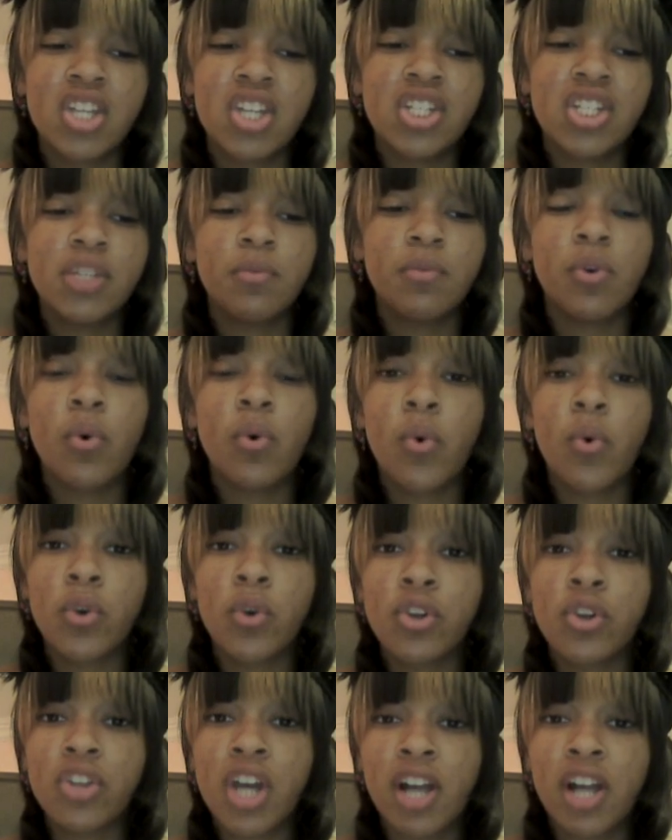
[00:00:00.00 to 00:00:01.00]
She will
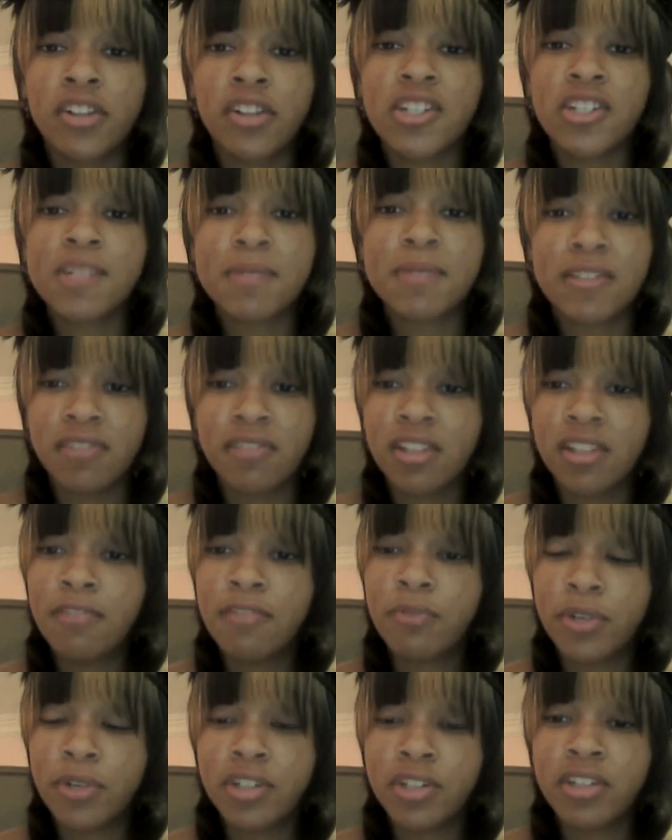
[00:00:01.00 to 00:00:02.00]
order the color specifically
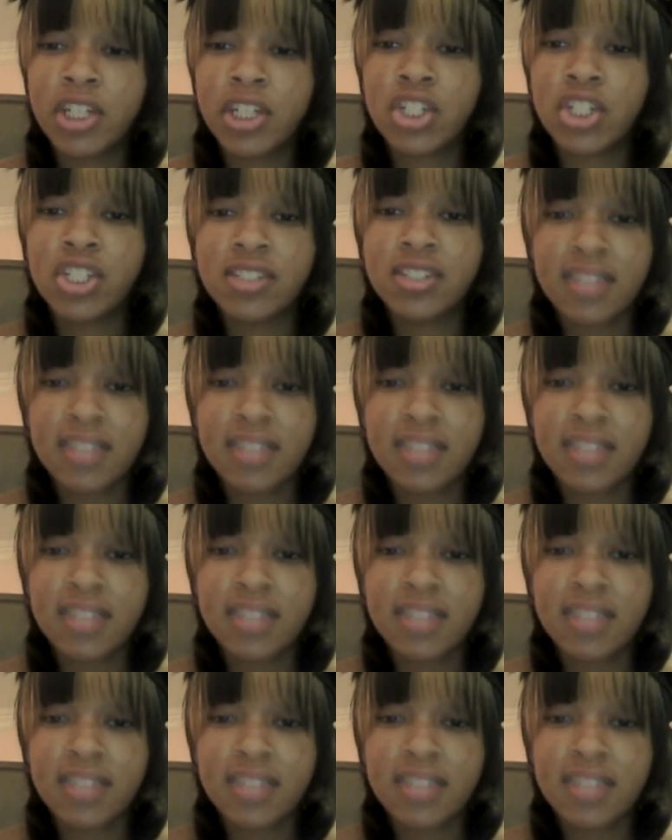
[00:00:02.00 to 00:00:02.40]
for your ears.